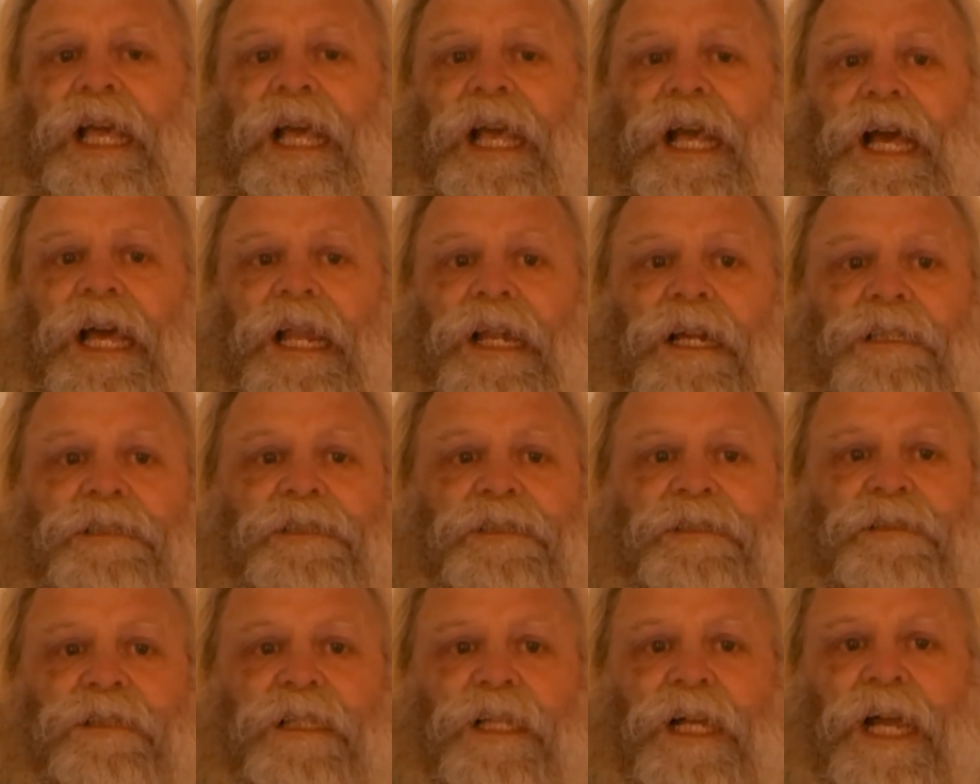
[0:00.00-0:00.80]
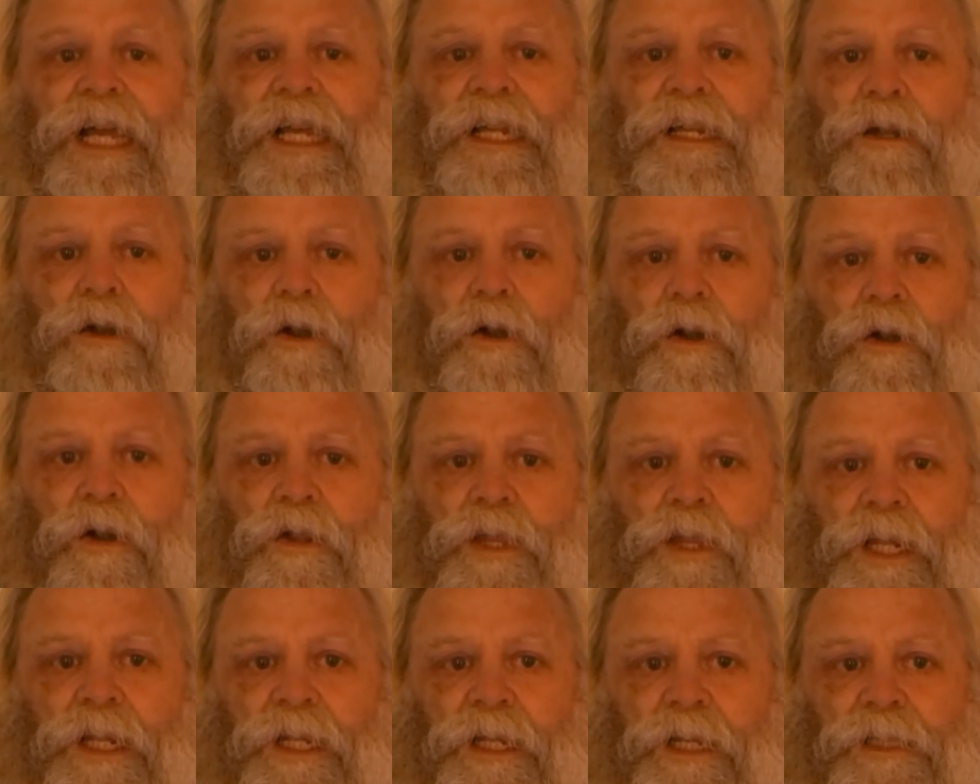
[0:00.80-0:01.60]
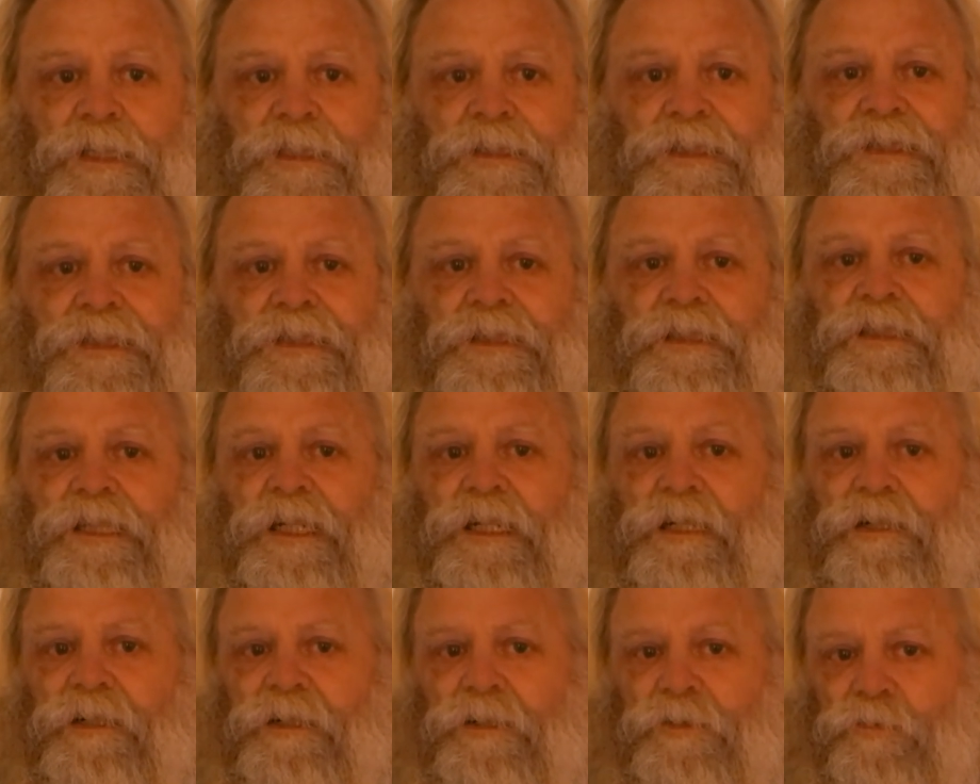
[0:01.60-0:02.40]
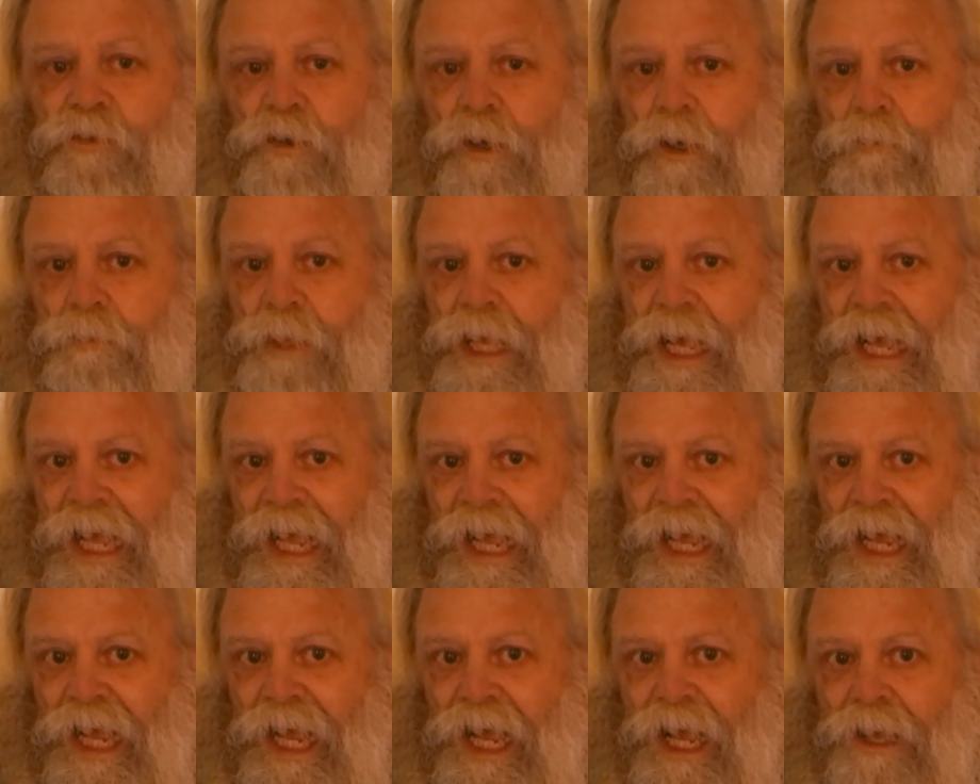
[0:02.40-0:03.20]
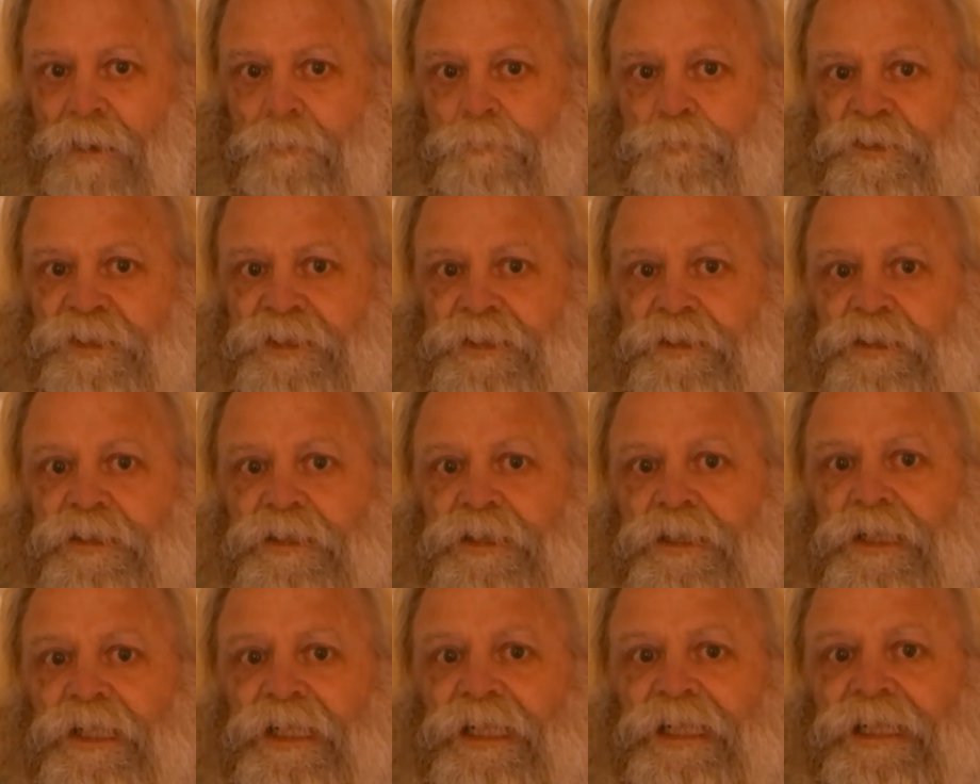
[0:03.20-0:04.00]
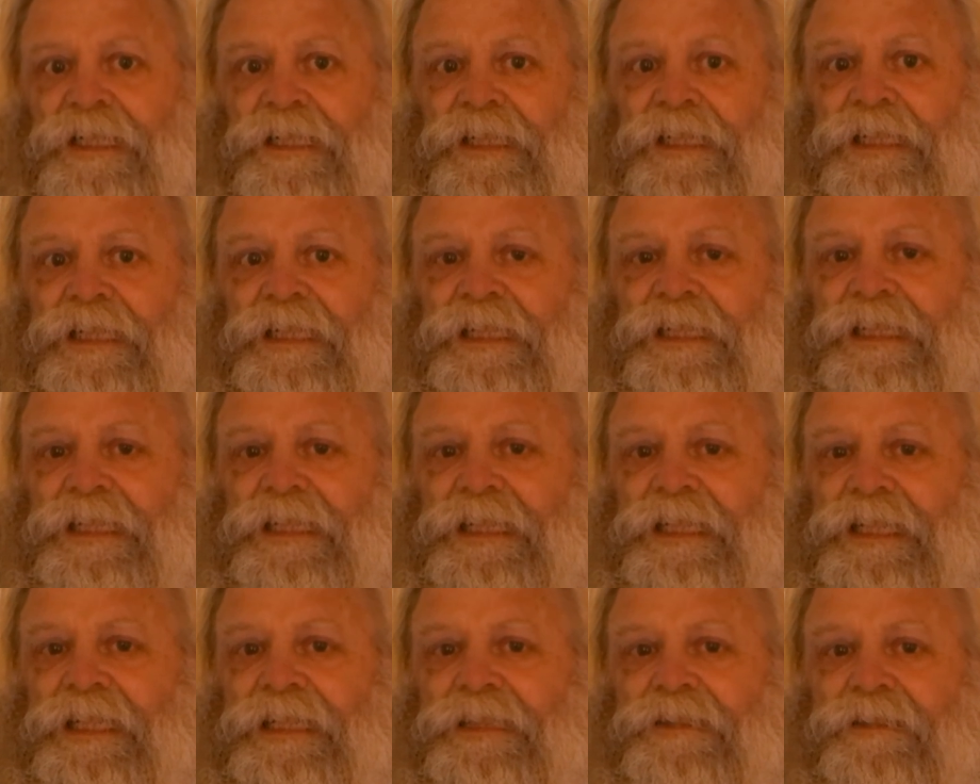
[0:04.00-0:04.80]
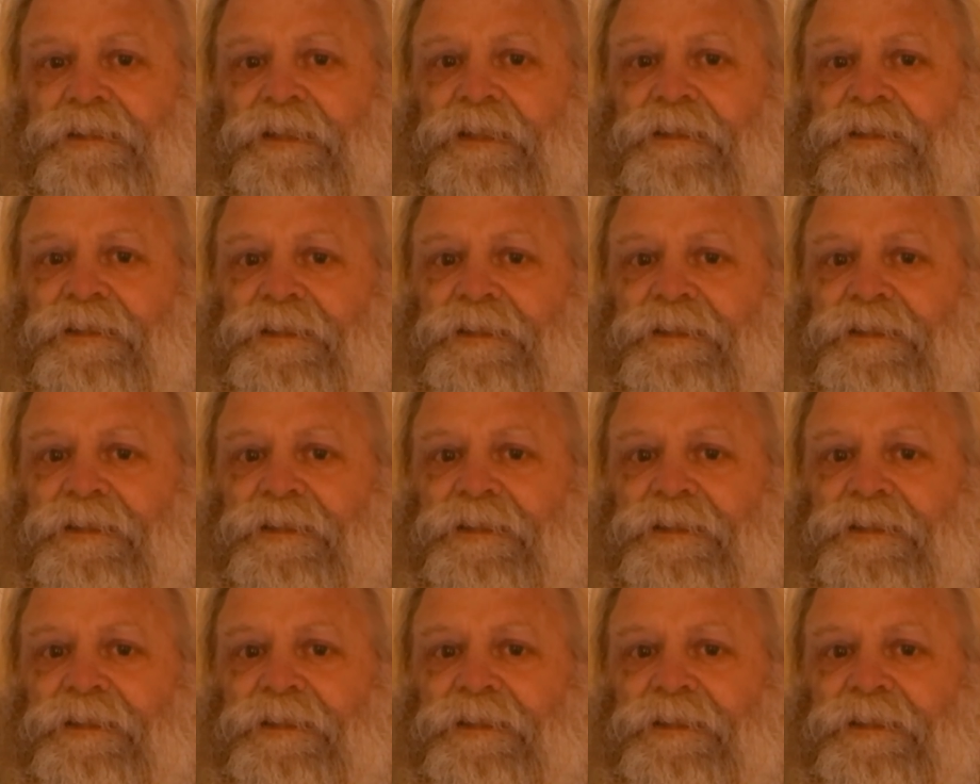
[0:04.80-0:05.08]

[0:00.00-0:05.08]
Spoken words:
and a slight earthiness from the hops. It's a